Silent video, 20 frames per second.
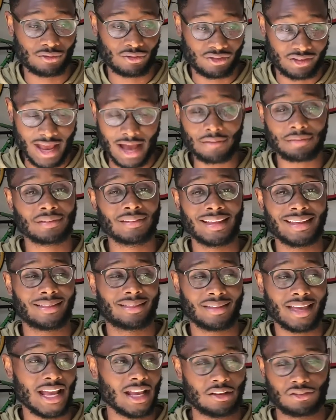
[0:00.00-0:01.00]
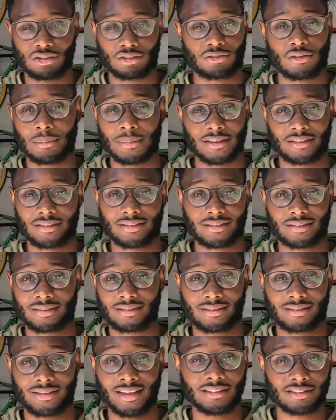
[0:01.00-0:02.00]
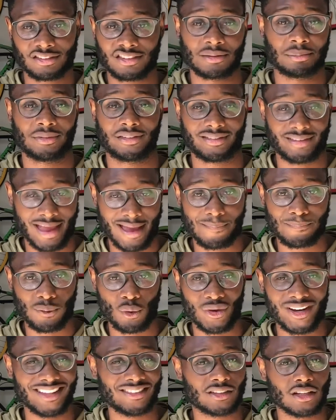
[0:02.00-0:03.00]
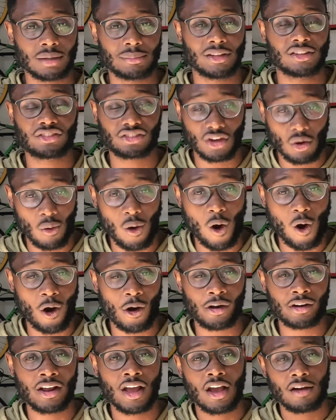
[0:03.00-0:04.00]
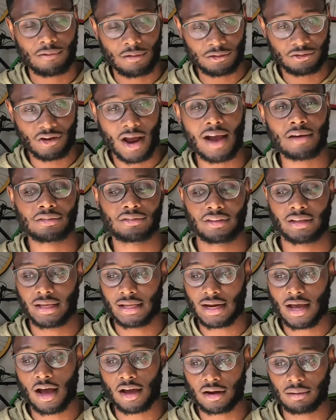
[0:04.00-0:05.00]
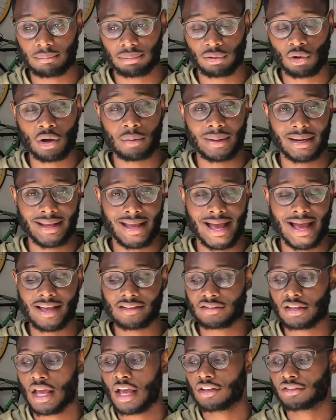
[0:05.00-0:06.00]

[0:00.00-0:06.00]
definitely think just from a system standpoint, it's going to be so hard for drivers to get unemployment, guys.